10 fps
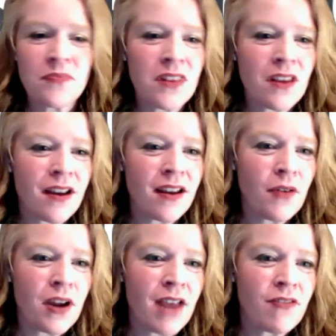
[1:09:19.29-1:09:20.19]
I
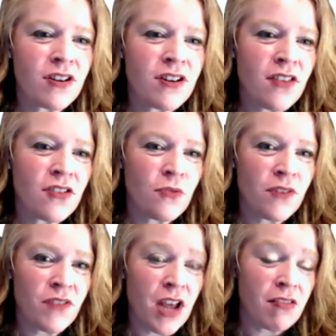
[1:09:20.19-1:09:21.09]
we have another. We've
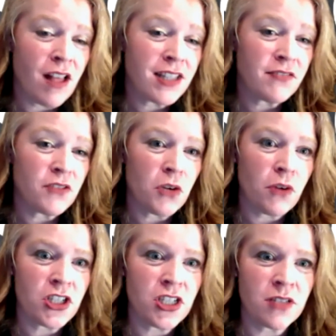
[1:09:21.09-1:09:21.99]
got lots of great
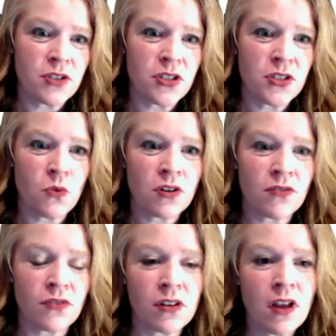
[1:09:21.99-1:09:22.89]
questions, which is
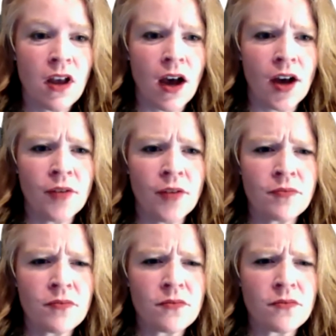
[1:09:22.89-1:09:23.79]
wonderful. Um,
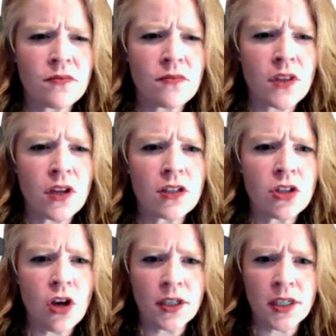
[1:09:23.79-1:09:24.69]

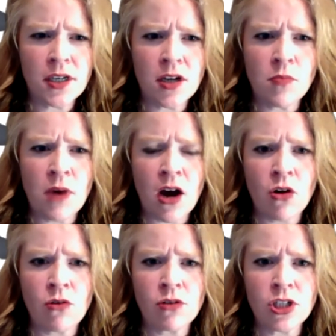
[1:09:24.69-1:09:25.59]
talking
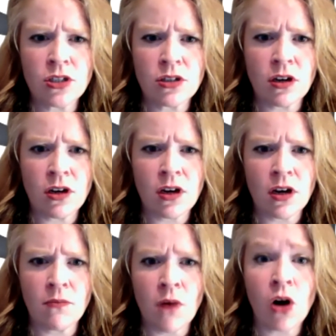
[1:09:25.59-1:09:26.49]
about uh,
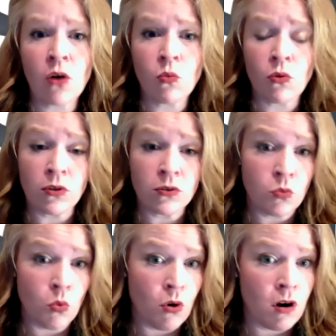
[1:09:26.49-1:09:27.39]
our World
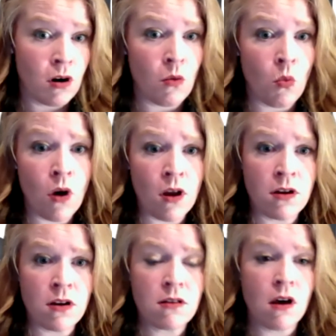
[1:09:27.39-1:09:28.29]
War
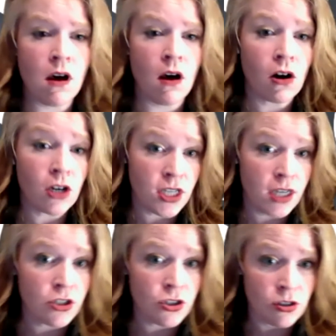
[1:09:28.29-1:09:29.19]
One uh,
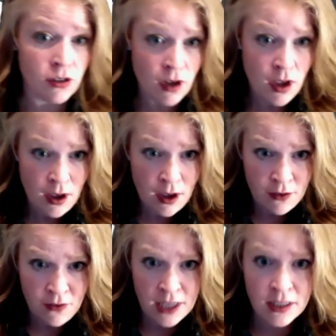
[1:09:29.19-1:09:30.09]
architecture
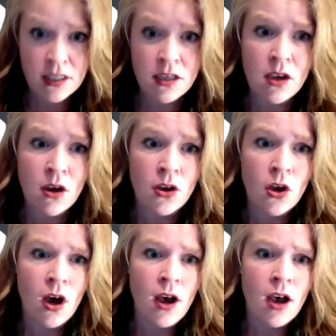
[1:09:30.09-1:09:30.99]
vets,
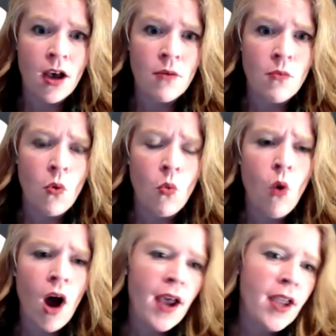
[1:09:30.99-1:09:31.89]
um,
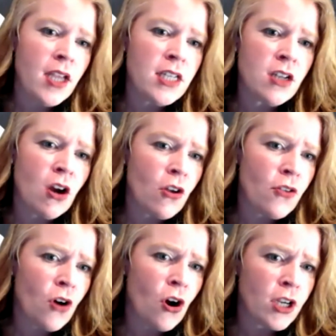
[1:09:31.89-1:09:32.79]
why did
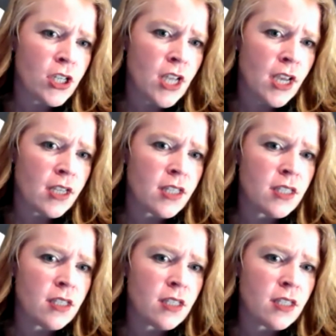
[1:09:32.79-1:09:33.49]
other architects